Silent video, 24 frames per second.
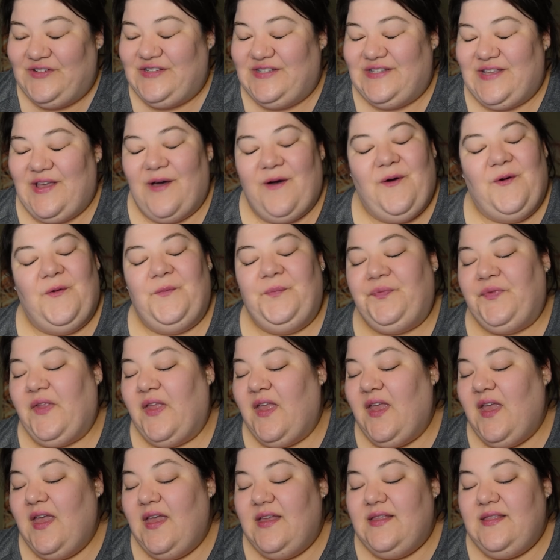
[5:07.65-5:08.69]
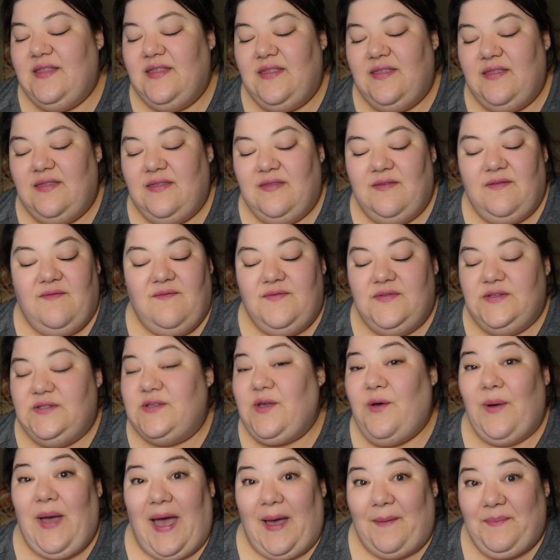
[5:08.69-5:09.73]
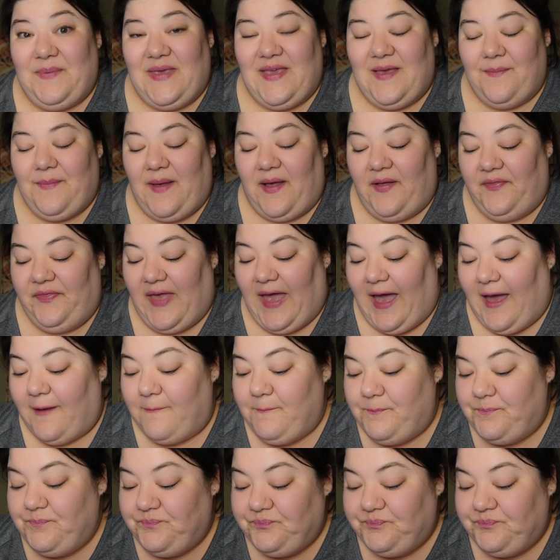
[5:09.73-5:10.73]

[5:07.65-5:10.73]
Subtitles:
So happy about that.